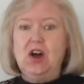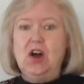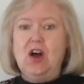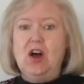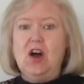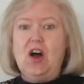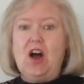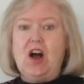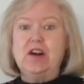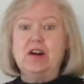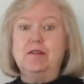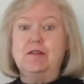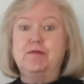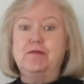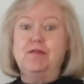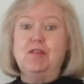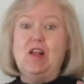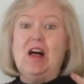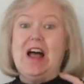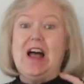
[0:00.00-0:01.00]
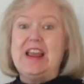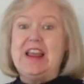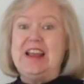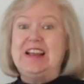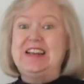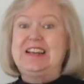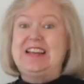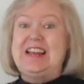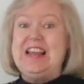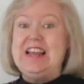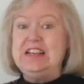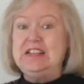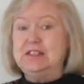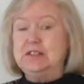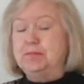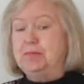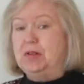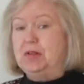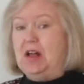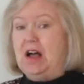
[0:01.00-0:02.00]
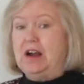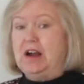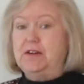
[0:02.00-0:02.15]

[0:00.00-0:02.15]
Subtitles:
on a flying geese block for